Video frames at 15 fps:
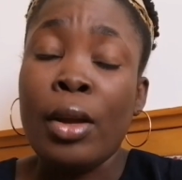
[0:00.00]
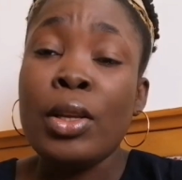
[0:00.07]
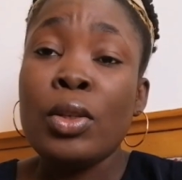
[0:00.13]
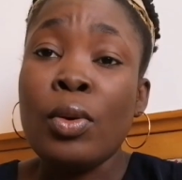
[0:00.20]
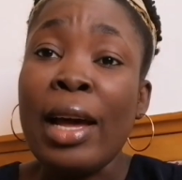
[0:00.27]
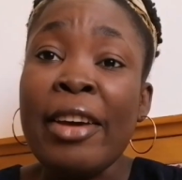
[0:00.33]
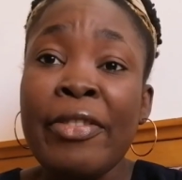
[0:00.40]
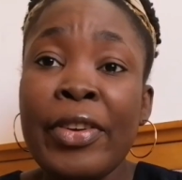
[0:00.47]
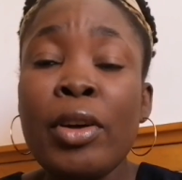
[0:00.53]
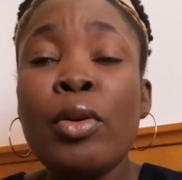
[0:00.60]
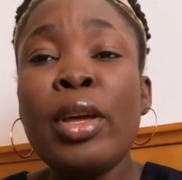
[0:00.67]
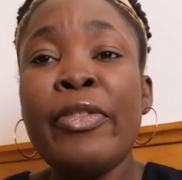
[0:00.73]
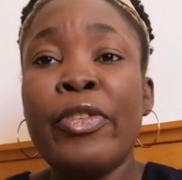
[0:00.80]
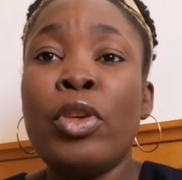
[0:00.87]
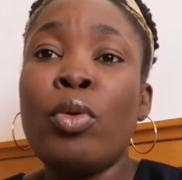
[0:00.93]
So I feel
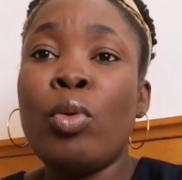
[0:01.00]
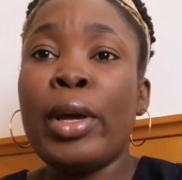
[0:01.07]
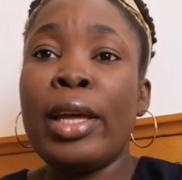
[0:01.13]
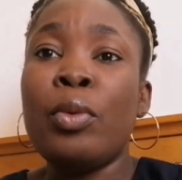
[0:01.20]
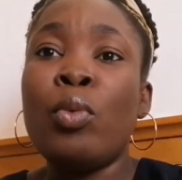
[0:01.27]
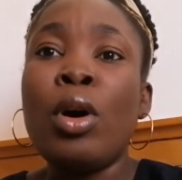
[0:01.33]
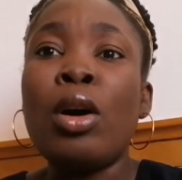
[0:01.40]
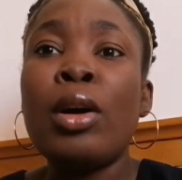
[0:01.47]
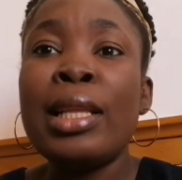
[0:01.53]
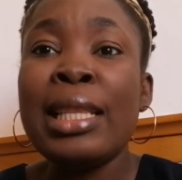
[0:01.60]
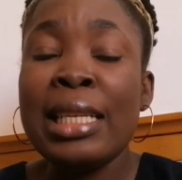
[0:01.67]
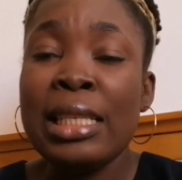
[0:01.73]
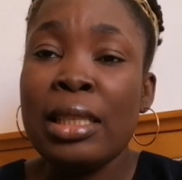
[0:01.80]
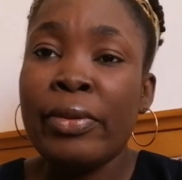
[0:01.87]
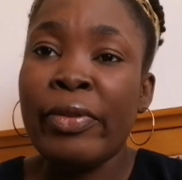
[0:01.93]
if you can work on
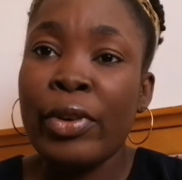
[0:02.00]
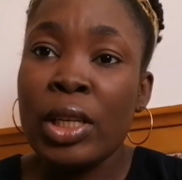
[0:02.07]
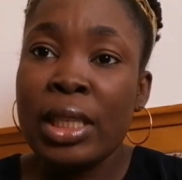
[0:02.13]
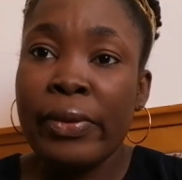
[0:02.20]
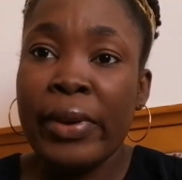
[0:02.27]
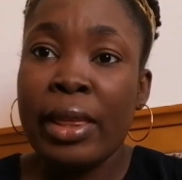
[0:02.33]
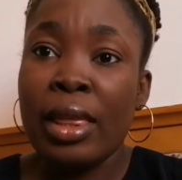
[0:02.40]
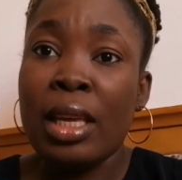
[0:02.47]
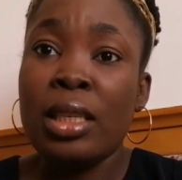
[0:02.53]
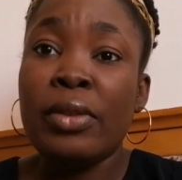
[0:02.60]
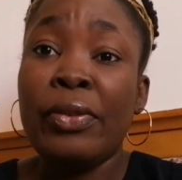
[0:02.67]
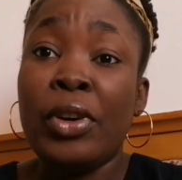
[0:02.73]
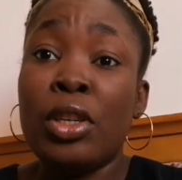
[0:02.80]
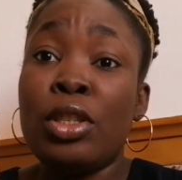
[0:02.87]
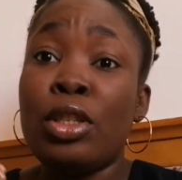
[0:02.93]
this first three things
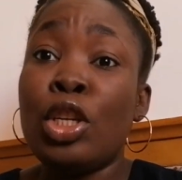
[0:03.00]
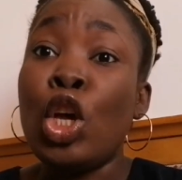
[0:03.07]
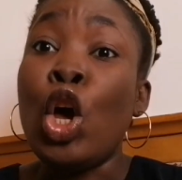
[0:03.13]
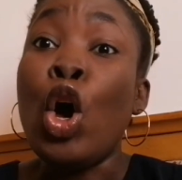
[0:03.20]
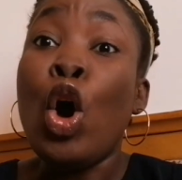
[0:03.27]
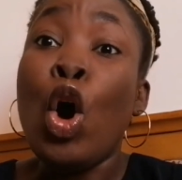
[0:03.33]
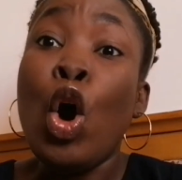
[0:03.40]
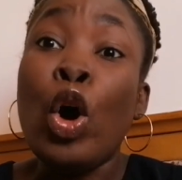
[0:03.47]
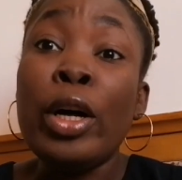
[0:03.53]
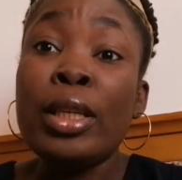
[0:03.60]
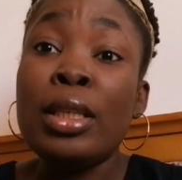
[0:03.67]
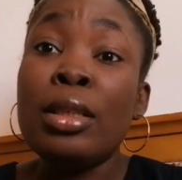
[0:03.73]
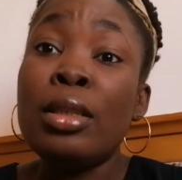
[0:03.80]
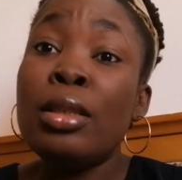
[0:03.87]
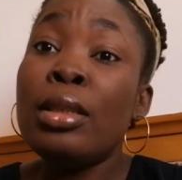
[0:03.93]
first,
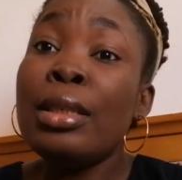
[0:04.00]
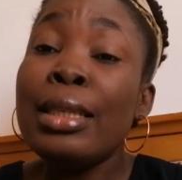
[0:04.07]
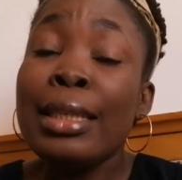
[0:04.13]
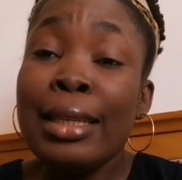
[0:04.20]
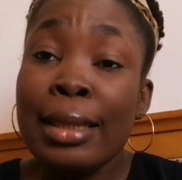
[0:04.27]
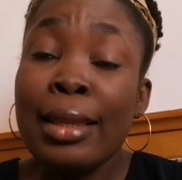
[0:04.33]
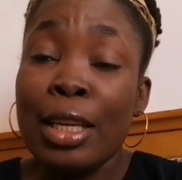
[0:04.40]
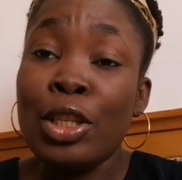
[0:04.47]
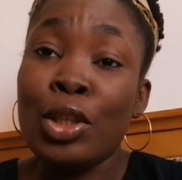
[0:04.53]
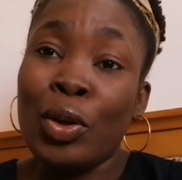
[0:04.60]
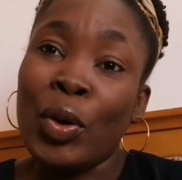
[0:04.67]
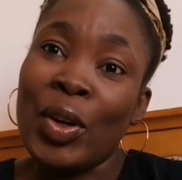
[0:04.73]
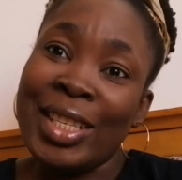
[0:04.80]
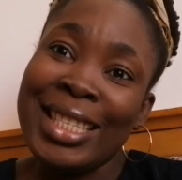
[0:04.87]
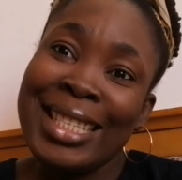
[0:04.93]
on the things to
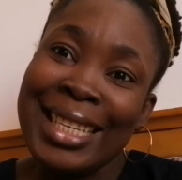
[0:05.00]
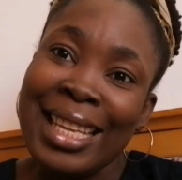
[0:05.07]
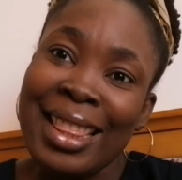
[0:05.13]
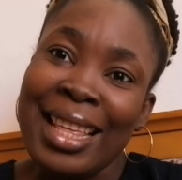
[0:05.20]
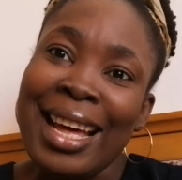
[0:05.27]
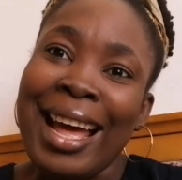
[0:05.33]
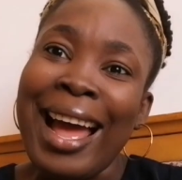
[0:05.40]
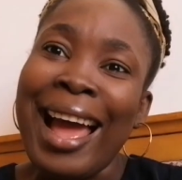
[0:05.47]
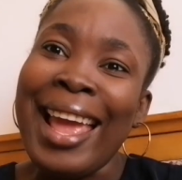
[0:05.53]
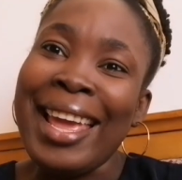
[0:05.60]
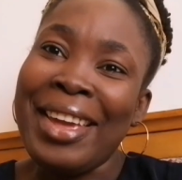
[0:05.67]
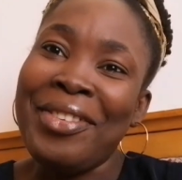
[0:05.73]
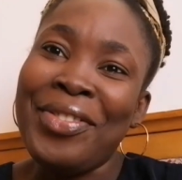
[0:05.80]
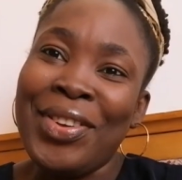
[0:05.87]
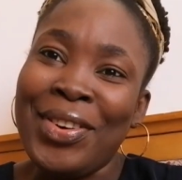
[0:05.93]
consider
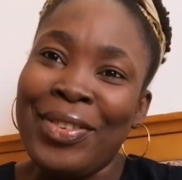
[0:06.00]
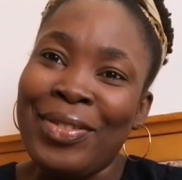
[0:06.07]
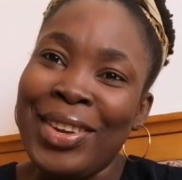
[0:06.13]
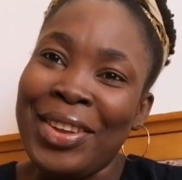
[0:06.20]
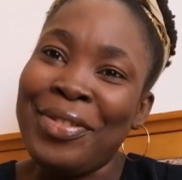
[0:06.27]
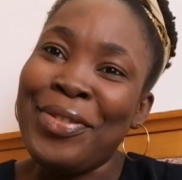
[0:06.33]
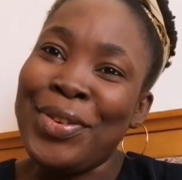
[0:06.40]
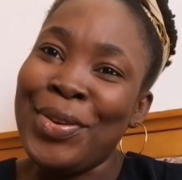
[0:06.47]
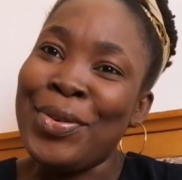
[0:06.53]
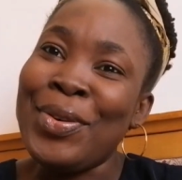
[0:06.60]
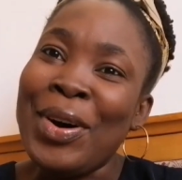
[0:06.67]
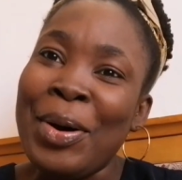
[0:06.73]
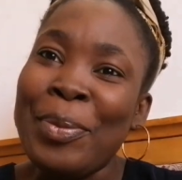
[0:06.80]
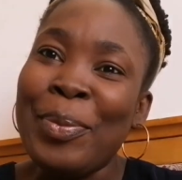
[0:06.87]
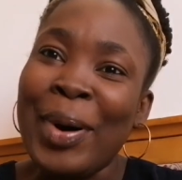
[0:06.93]
if you
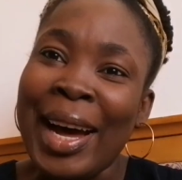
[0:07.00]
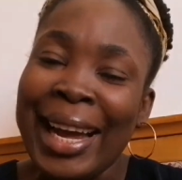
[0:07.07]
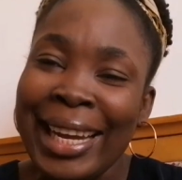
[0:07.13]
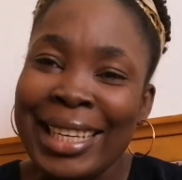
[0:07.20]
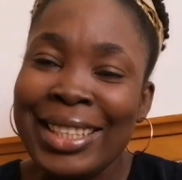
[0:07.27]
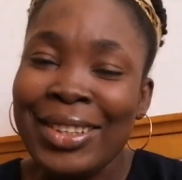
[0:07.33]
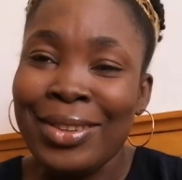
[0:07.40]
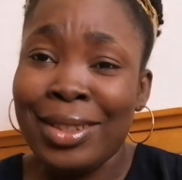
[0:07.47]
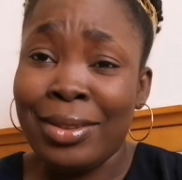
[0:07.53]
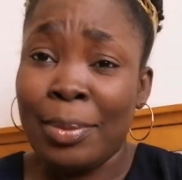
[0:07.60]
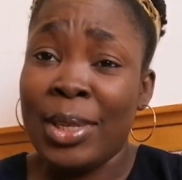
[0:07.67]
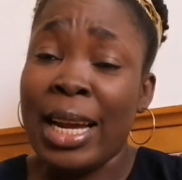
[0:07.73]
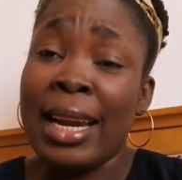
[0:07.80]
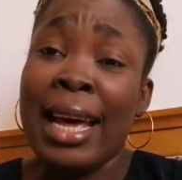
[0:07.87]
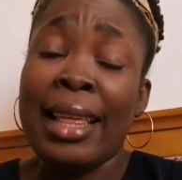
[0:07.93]
are buying clothes
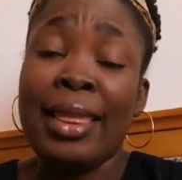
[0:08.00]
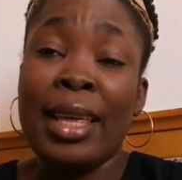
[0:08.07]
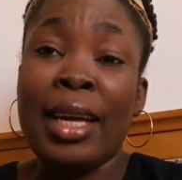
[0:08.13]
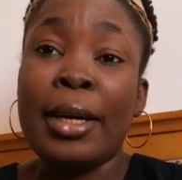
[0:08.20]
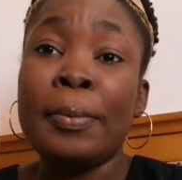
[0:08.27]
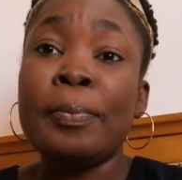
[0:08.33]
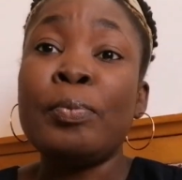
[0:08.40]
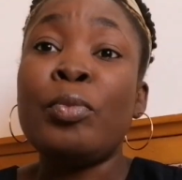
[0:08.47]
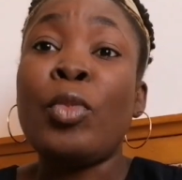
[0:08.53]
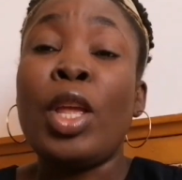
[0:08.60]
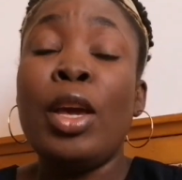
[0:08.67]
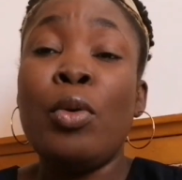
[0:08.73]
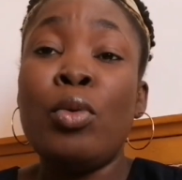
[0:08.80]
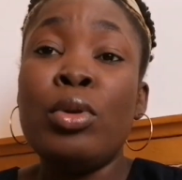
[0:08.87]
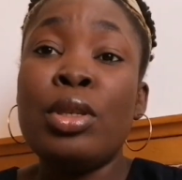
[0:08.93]
from China, I think
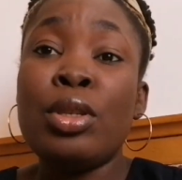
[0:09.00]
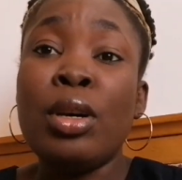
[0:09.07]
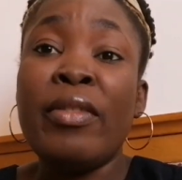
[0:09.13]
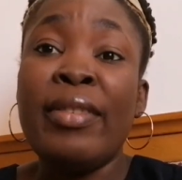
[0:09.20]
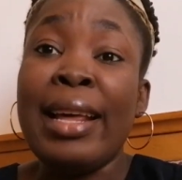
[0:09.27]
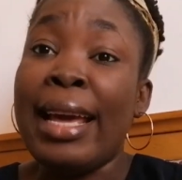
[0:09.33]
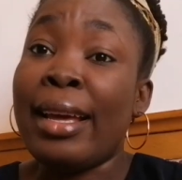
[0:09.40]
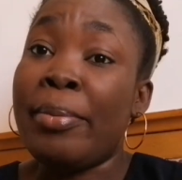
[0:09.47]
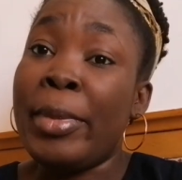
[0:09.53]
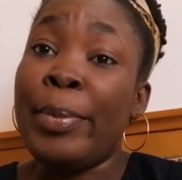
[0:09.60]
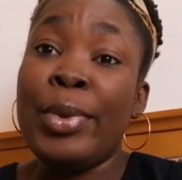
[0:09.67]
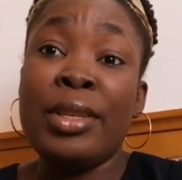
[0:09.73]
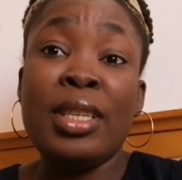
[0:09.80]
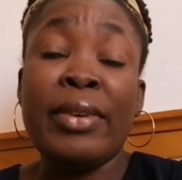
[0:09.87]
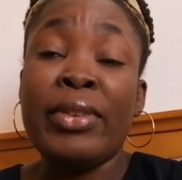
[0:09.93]
it would solve like
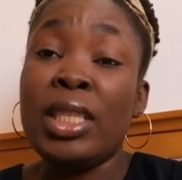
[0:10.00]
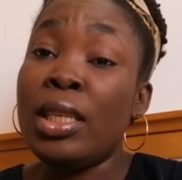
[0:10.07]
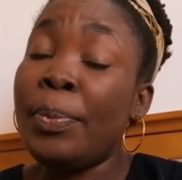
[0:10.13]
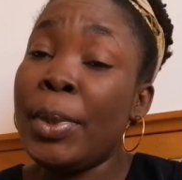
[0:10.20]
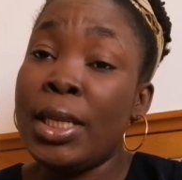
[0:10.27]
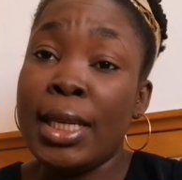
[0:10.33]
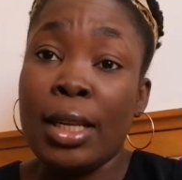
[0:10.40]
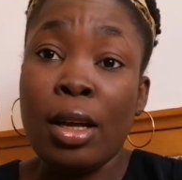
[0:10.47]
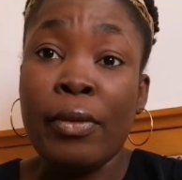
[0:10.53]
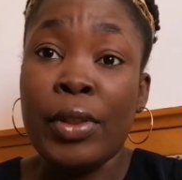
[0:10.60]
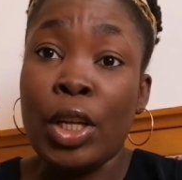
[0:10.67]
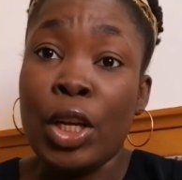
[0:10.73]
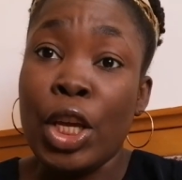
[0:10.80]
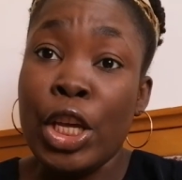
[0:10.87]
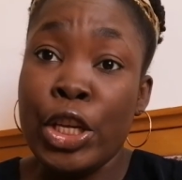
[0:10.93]
maybe 70% of
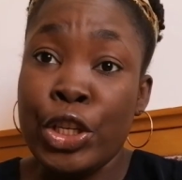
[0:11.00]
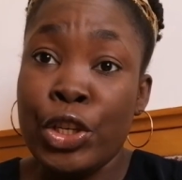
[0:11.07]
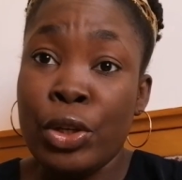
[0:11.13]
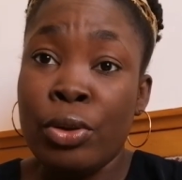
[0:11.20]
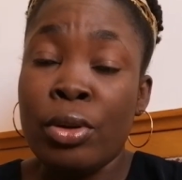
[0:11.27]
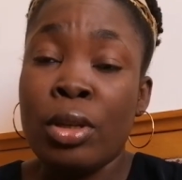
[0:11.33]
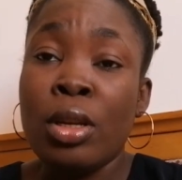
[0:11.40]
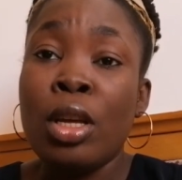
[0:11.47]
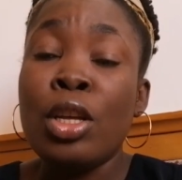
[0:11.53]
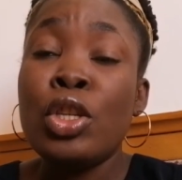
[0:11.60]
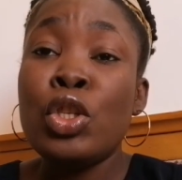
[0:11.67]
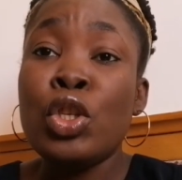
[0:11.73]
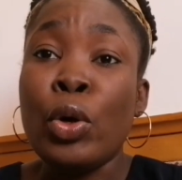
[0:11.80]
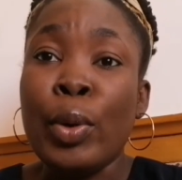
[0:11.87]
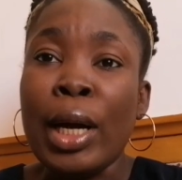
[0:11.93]
the issues
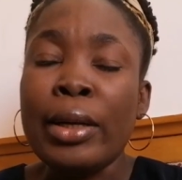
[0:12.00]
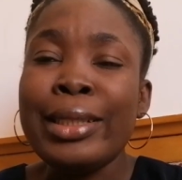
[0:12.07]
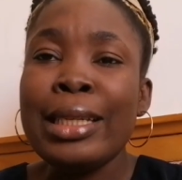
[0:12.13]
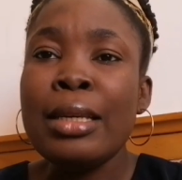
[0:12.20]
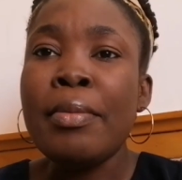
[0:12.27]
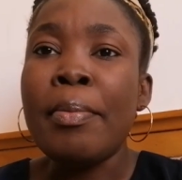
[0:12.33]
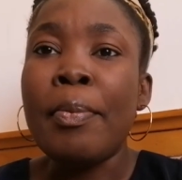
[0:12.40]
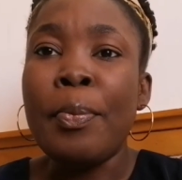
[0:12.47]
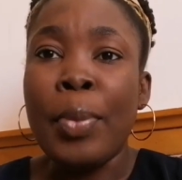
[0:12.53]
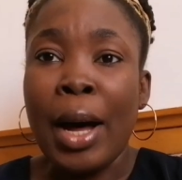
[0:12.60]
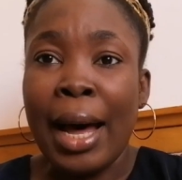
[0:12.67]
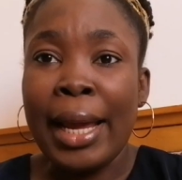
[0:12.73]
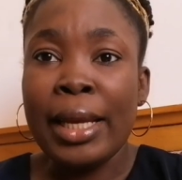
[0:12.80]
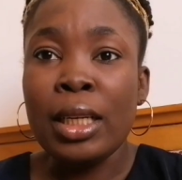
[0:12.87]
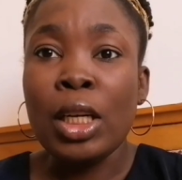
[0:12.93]
surrounding
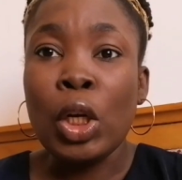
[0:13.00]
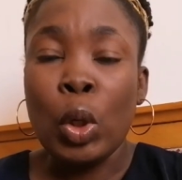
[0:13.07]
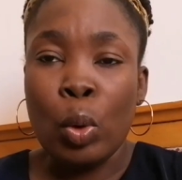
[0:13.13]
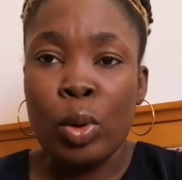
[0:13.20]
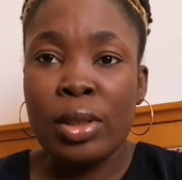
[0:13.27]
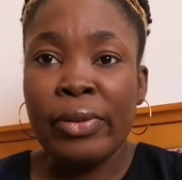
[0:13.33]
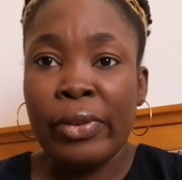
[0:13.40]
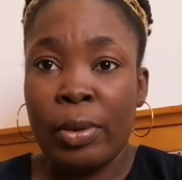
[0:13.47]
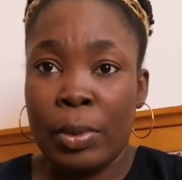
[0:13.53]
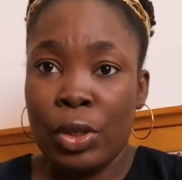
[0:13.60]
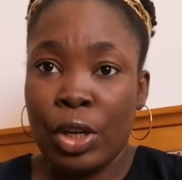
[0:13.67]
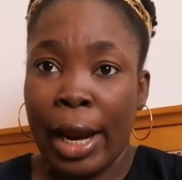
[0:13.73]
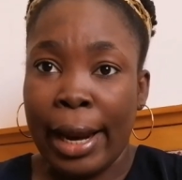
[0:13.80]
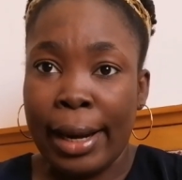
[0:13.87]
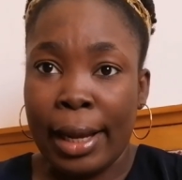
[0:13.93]
buying clothes from
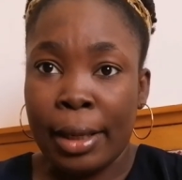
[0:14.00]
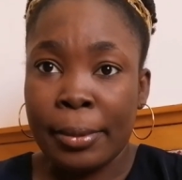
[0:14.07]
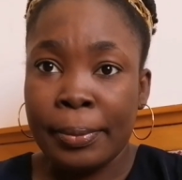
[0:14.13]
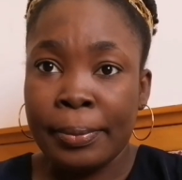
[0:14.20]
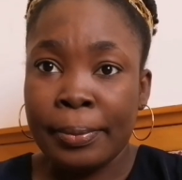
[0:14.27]
China.